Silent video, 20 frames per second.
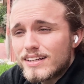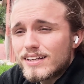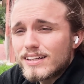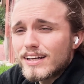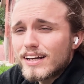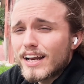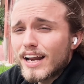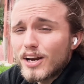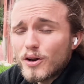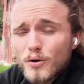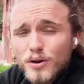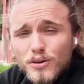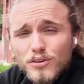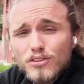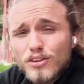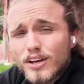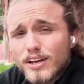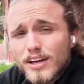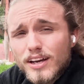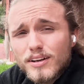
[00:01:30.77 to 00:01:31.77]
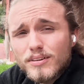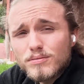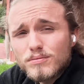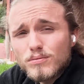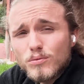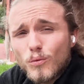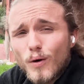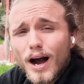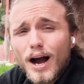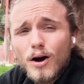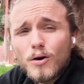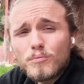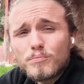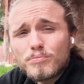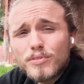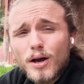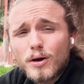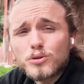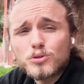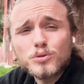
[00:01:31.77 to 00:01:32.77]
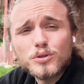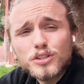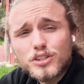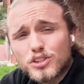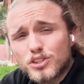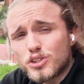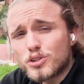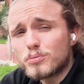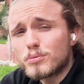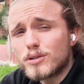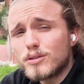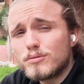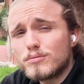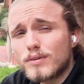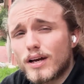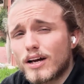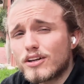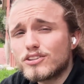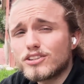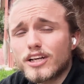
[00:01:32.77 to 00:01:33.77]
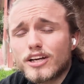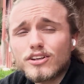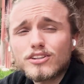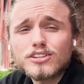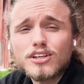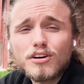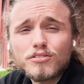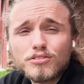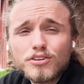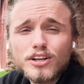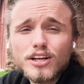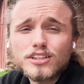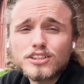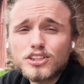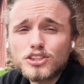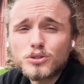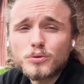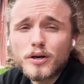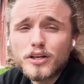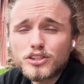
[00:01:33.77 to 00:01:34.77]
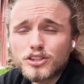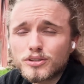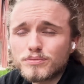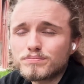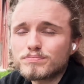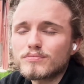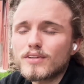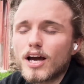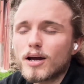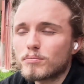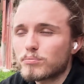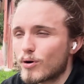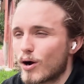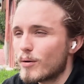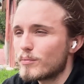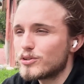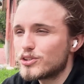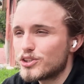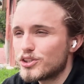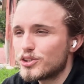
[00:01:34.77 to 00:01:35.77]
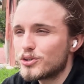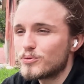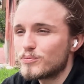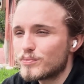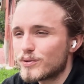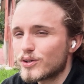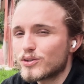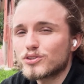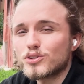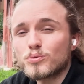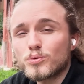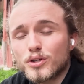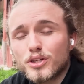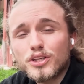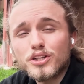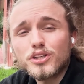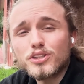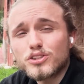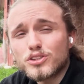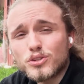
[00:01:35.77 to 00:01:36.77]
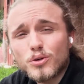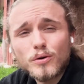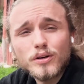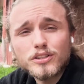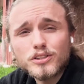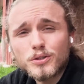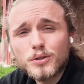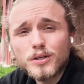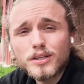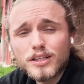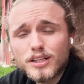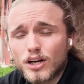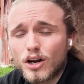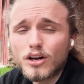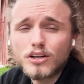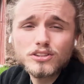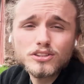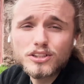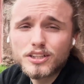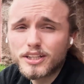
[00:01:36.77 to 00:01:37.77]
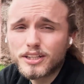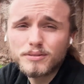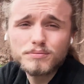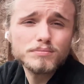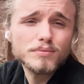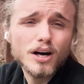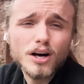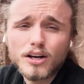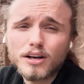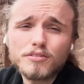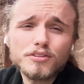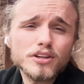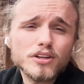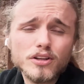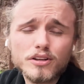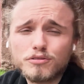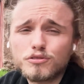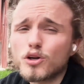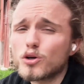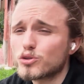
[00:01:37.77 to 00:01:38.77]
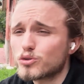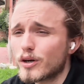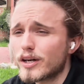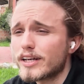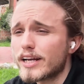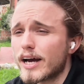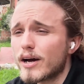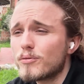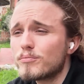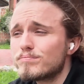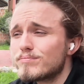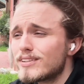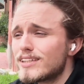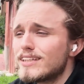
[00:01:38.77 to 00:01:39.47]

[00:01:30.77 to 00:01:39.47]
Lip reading: And I know what you're thinking. Wow, that was really stupid. How'd you get yourself into that situation? I promise you, there's a really good story to it. And honestly, I'll give you the cliff notes right now.